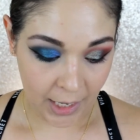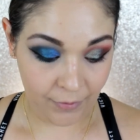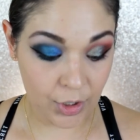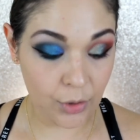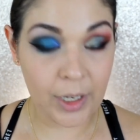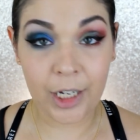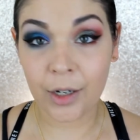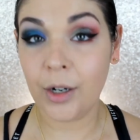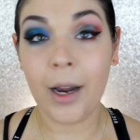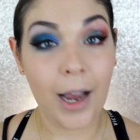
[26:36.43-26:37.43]
if you're new
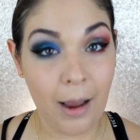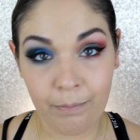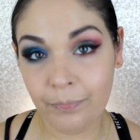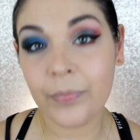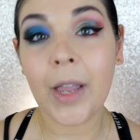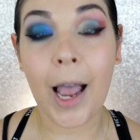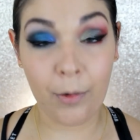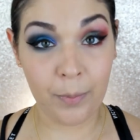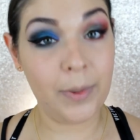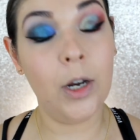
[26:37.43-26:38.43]
here,
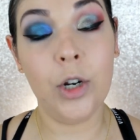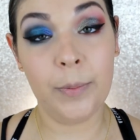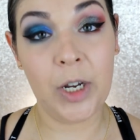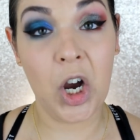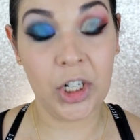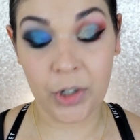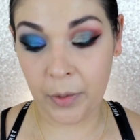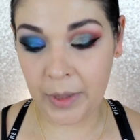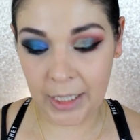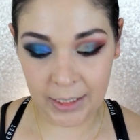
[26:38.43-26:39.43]
I'm going to be
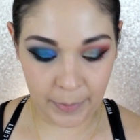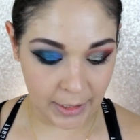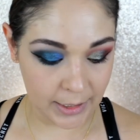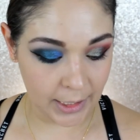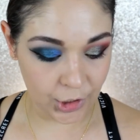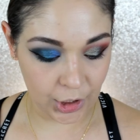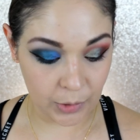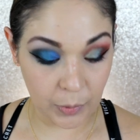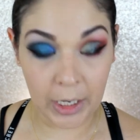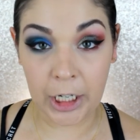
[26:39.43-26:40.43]
contouring with this because that's
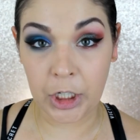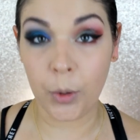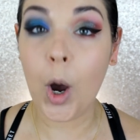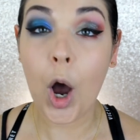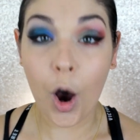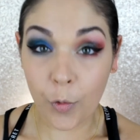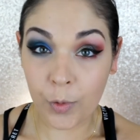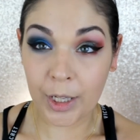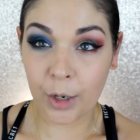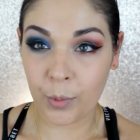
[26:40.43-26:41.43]
just what I do.
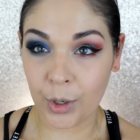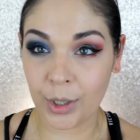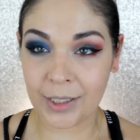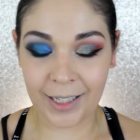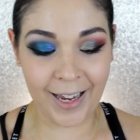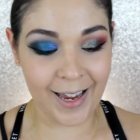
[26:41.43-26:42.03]
Hopefully it works.